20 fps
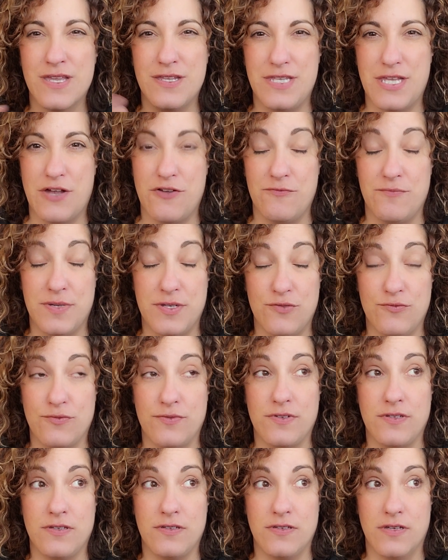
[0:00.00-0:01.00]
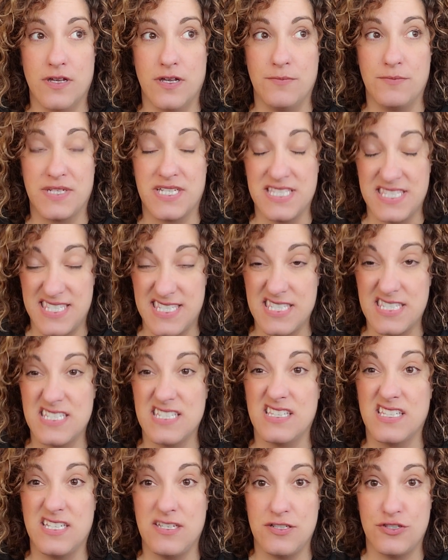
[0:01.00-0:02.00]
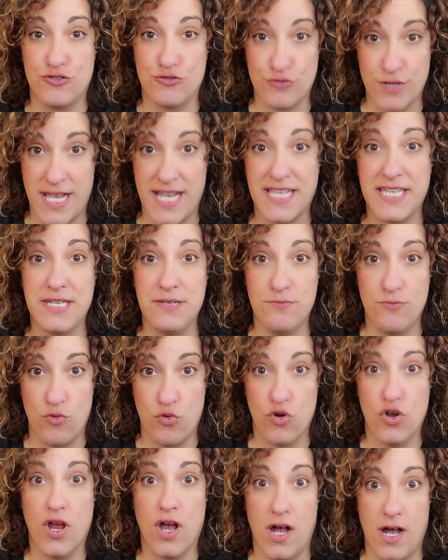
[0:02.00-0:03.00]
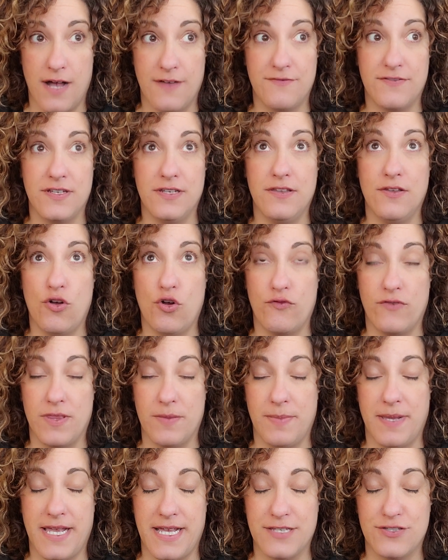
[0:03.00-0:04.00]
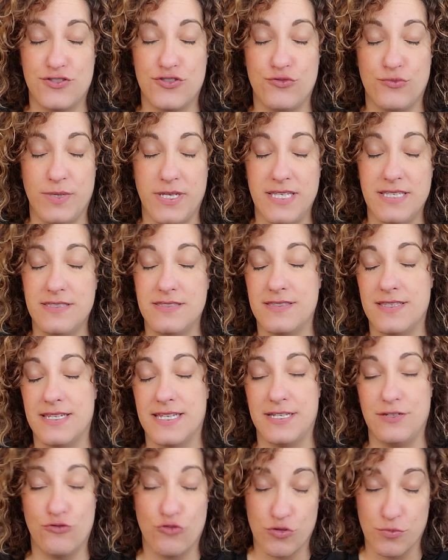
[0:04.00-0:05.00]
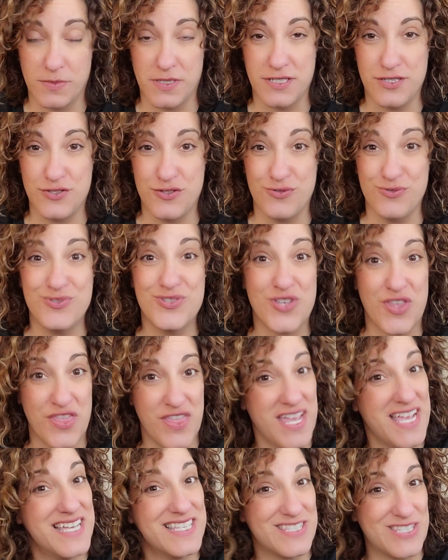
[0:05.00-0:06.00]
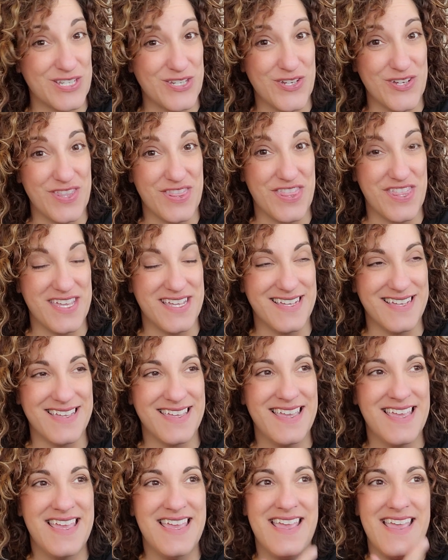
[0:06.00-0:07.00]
Now I've been um, consistently tracking more often over the past two weeks than I normally do, so that's a good thing.